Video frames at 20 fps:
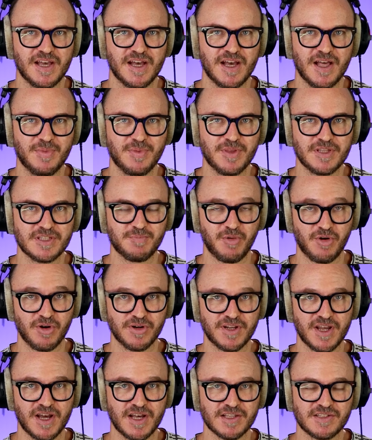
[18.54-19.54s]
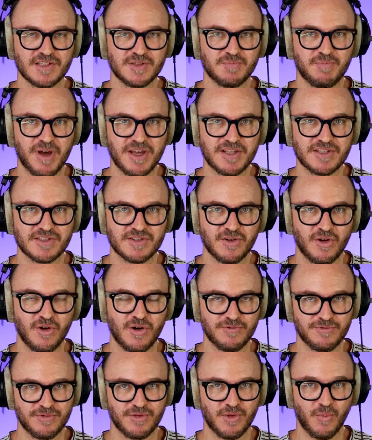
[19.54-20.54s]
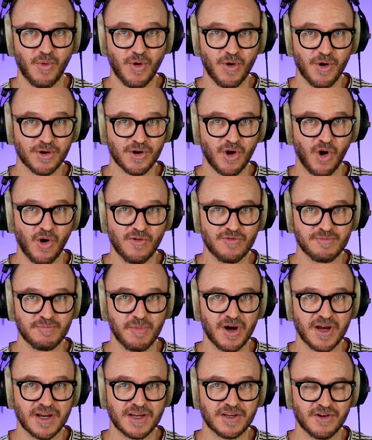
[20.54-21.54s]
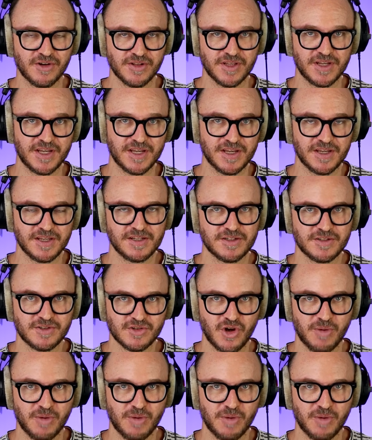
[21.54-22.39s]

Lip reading: this podcast is based off the work of my colleague, Tom